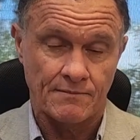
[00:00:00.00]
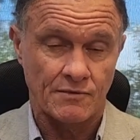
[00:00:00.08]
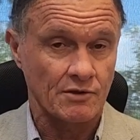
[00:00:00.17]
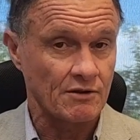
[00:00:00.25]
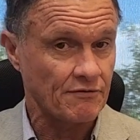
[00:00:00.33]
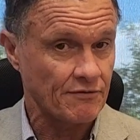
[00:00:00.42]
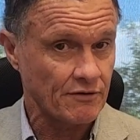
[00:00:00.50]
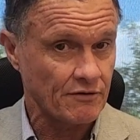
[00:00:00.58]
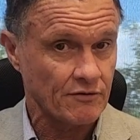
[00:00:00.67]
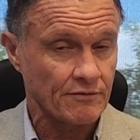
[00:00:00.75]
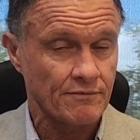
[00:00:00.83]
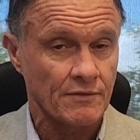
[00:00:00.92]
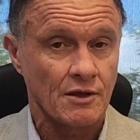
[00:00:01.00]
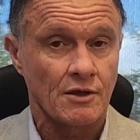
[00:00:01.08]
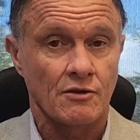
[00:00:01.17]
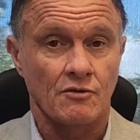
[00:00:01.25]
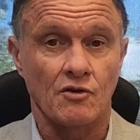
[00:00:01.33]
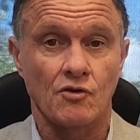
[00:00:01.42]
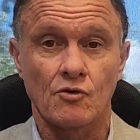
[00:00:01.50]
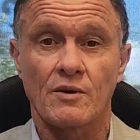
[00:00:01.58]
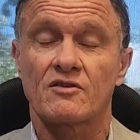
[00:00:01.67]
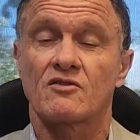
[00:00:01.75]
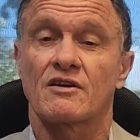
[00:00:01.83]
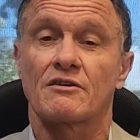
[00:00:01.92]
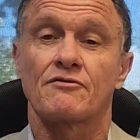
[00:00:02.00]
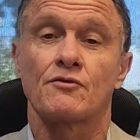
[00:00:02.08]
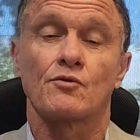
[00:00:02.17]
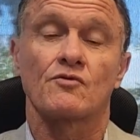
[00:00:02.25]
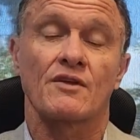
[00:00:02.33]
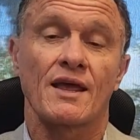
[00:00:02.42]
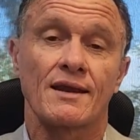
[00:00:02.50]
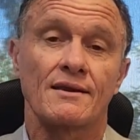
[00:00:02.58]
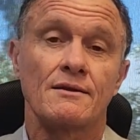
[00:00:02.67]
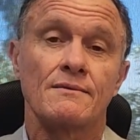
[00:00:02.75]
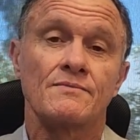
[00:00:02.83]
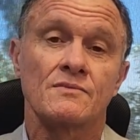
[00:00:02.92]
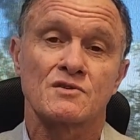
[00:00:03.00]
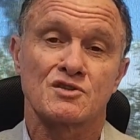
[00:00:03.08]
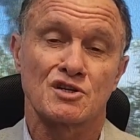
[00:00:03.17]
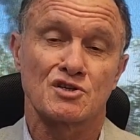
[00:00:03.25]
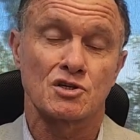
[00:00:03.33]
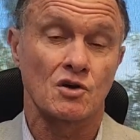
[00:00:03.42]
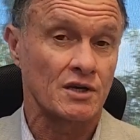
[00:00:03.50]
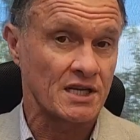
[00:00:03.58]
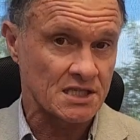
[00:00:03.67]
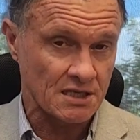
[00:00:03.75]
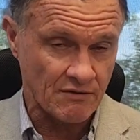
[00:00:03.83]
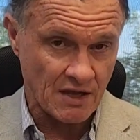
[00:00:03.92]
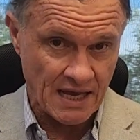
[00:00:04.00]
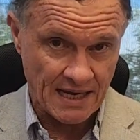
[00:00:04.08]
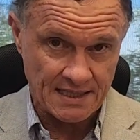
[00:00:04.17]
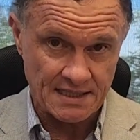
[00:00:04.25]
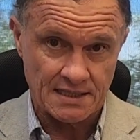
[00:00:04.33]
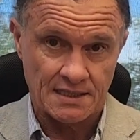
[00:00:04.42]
The difference? The US has had a fuel standard since 1978.